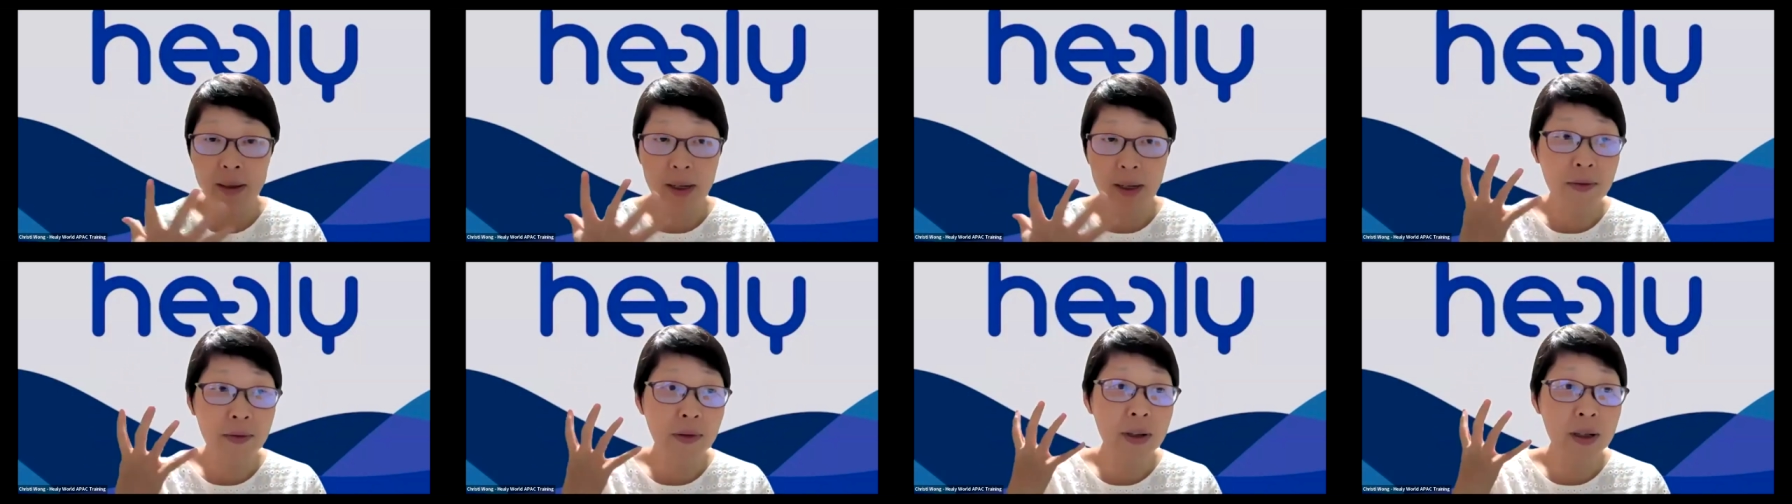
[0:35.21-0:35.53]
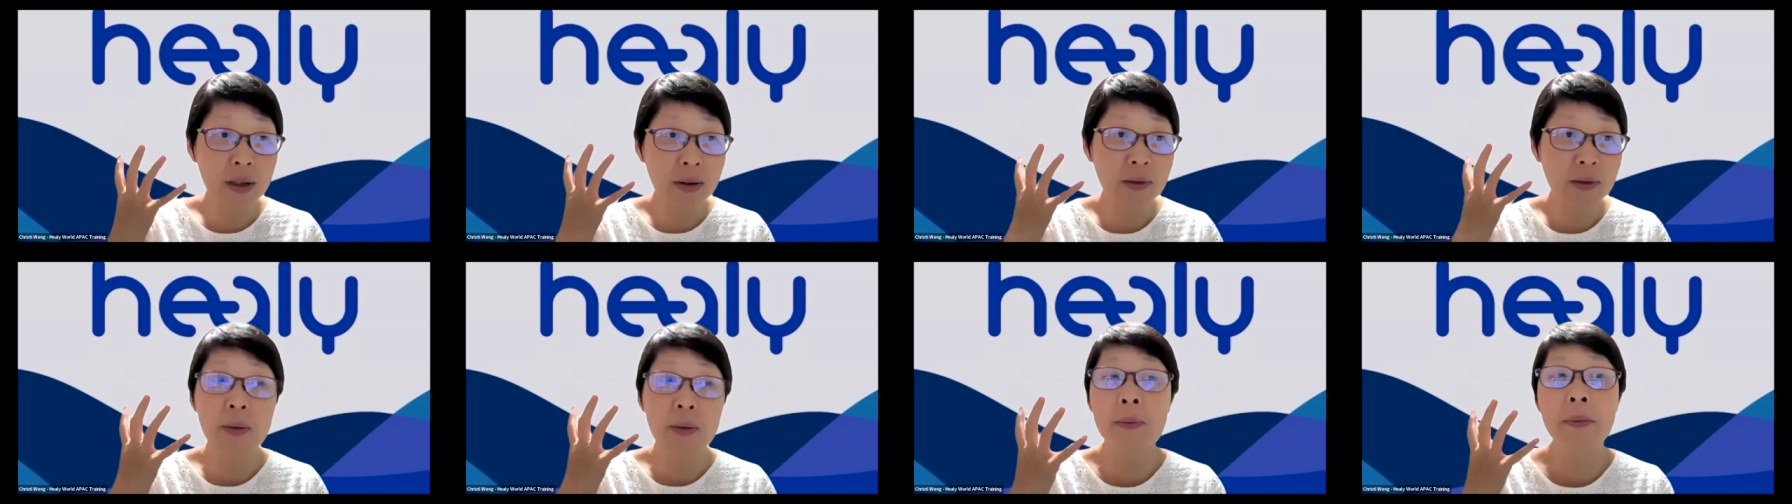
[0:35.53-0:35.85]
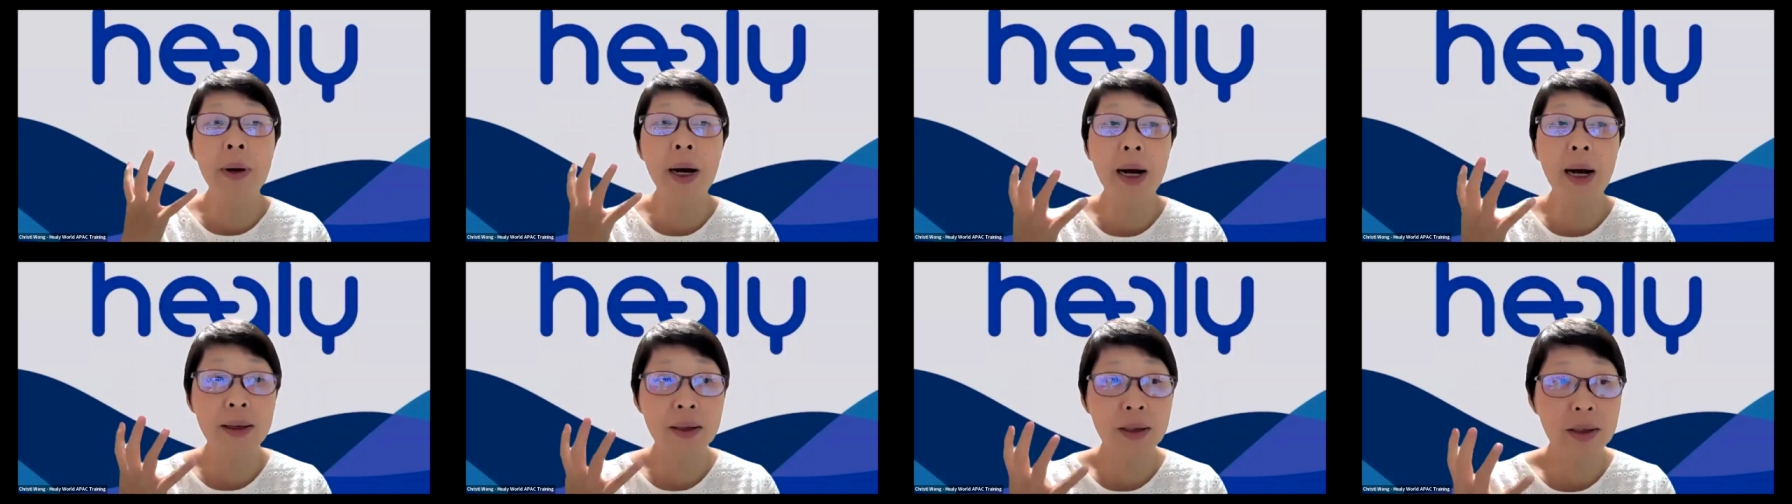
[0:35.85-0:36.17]
different
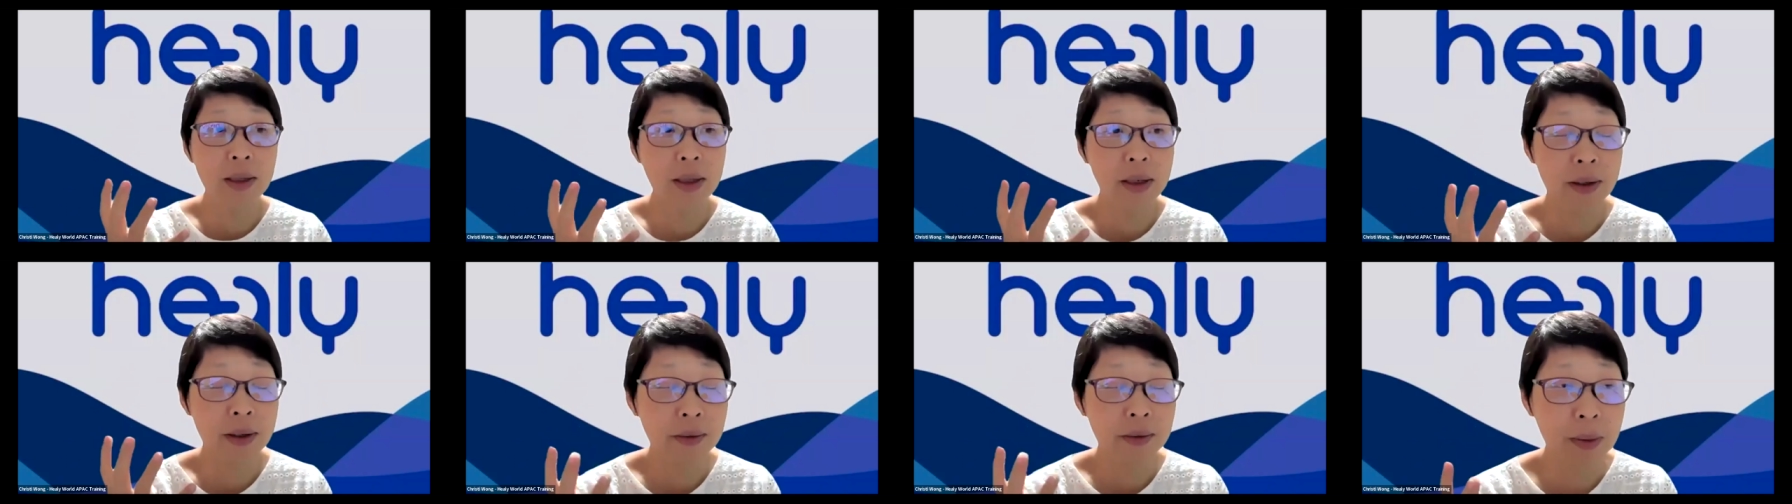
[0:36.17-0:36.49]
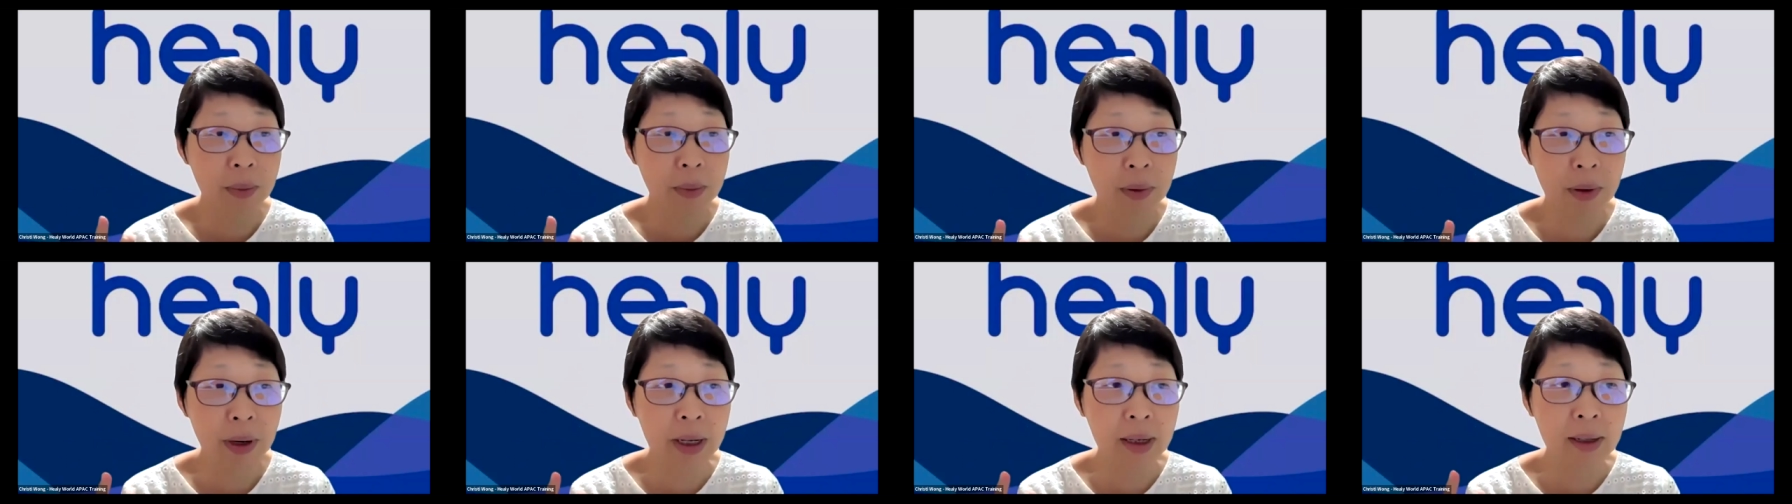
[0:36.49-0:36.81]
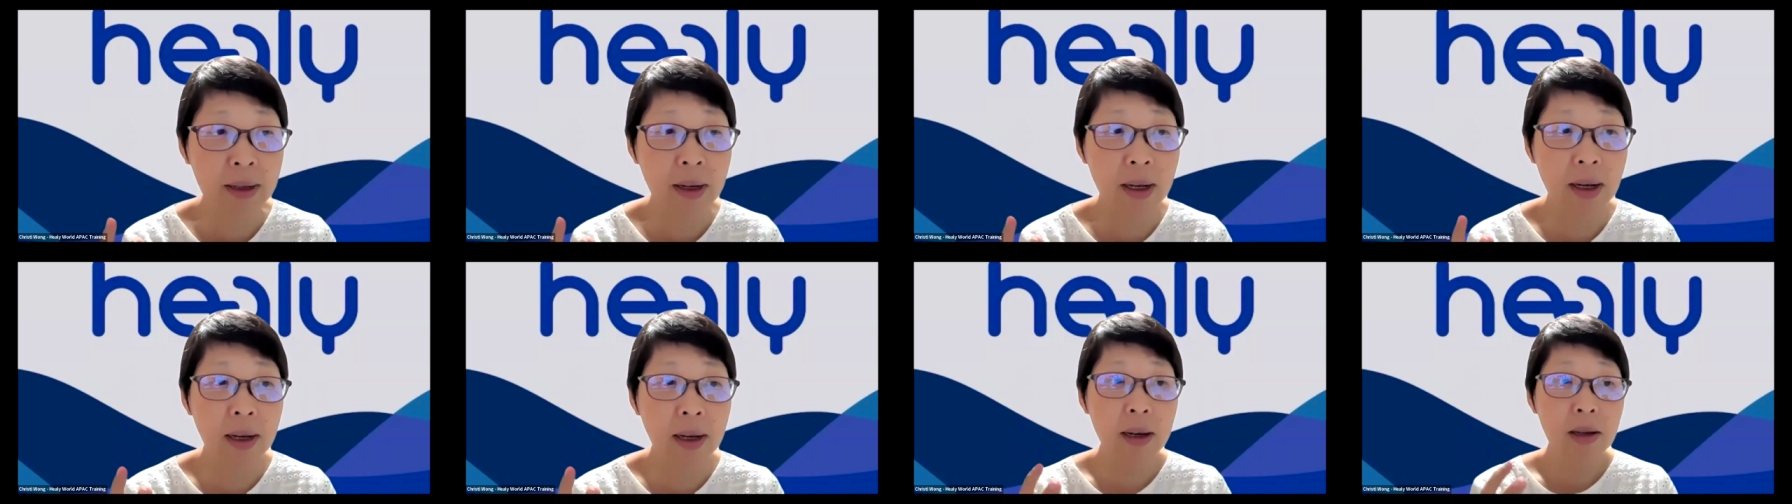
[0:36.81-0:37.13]
parts of the
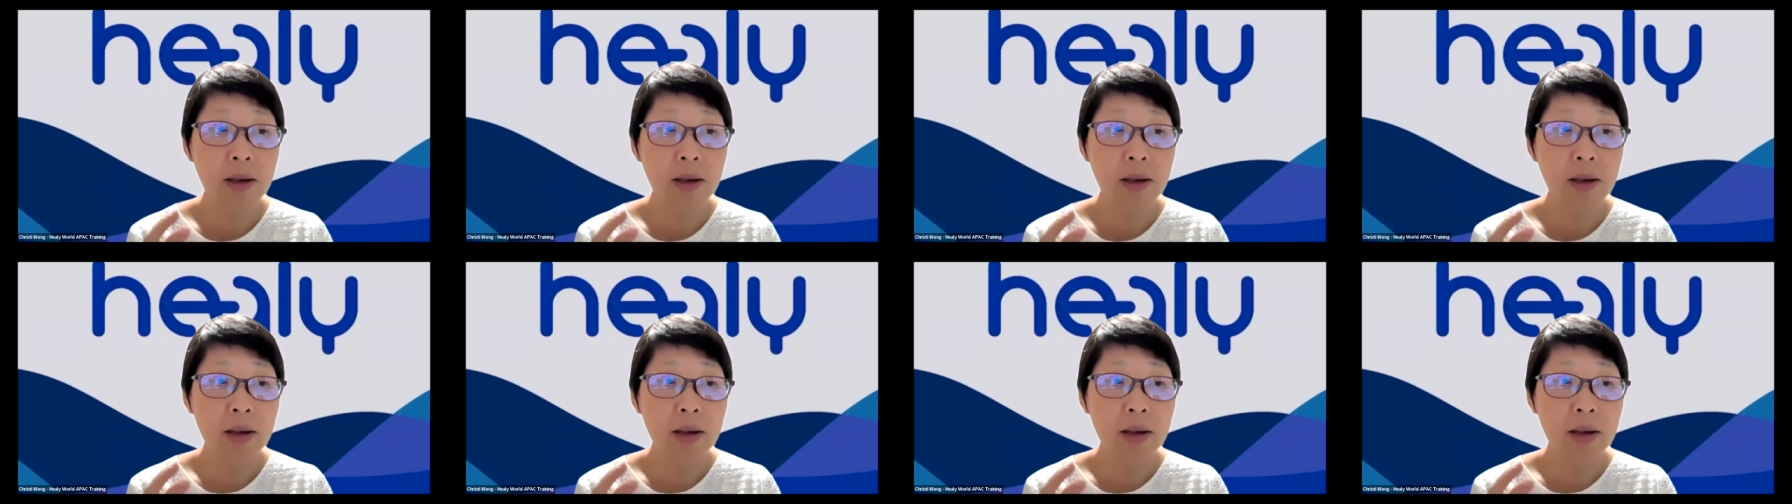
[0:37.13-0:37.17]
brain.